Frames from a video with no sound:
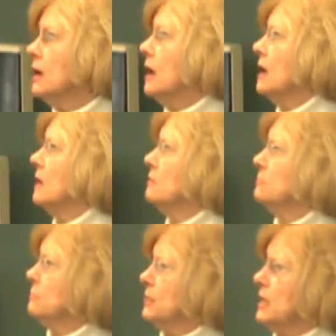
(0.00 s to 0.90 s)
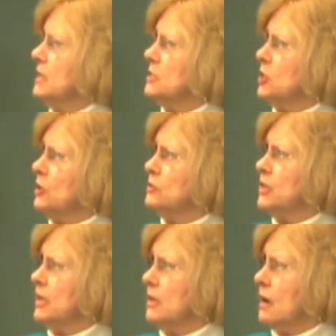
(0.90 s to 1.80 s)
Uh, but it shows
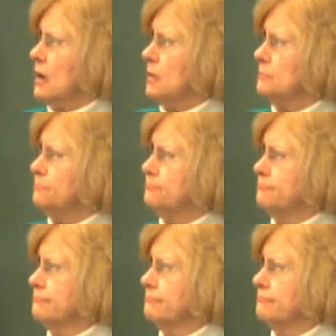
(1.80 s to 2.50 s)
that um,